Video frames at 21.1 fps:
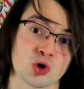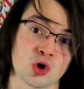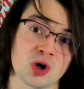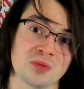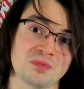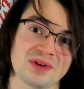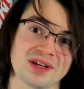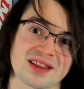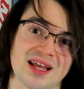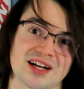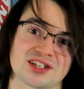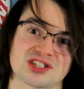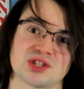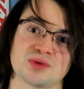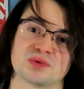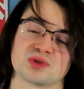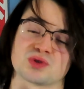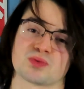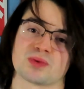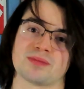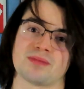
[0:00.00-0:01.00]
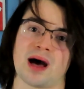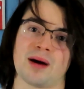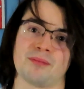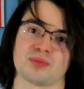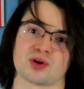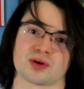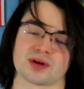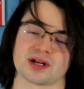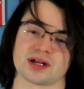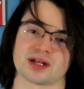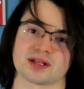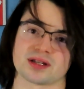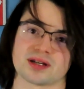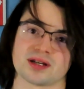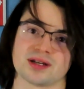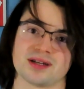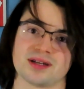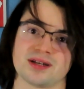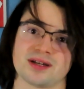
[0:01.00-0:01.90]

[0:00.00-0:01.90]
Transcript: could be that she was remembering.